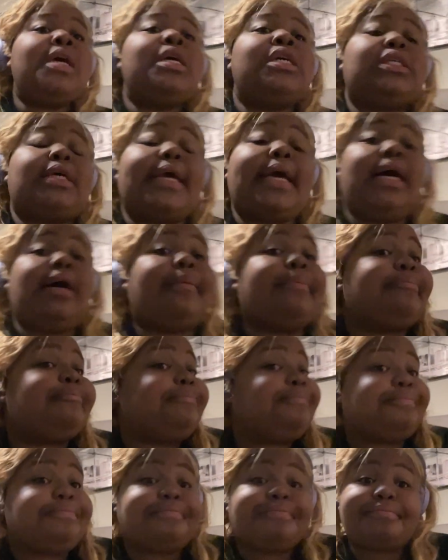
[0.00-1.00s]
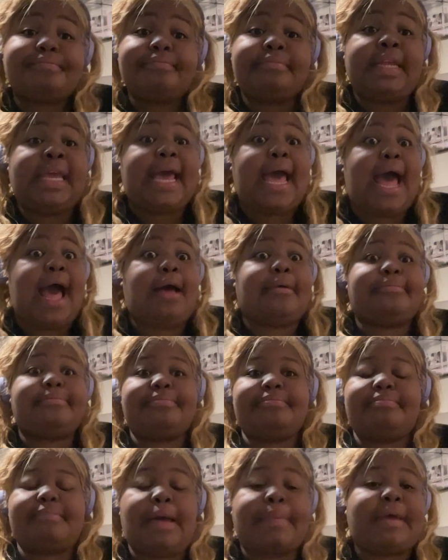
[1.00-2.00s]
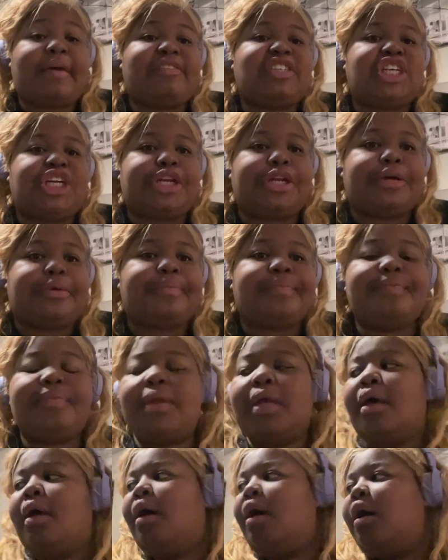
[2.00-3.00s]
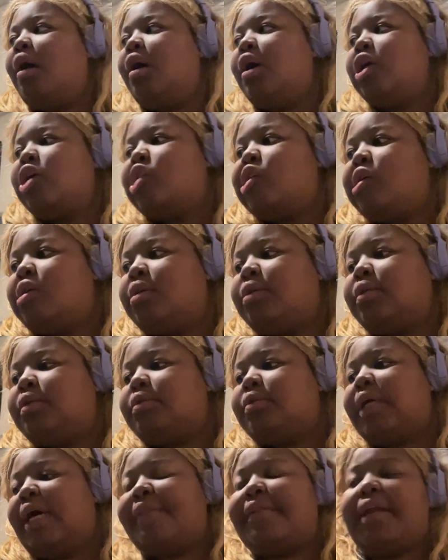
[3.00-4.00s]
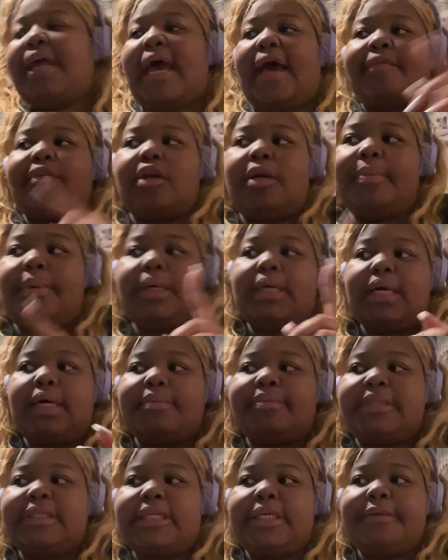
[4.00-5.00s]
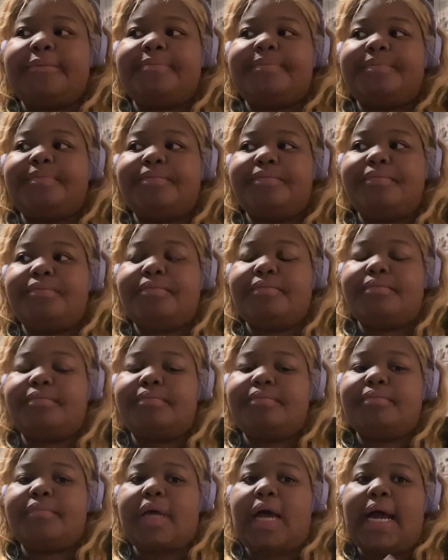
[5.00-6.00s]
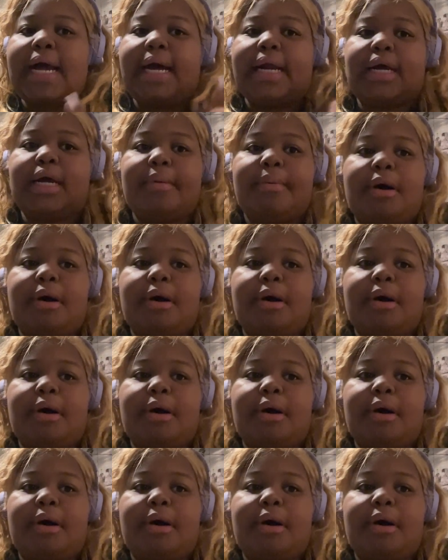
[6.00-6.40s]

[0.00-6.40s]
So, yeah. Yeah. I mean, having shit to do. And then after the book club meeting, I got to come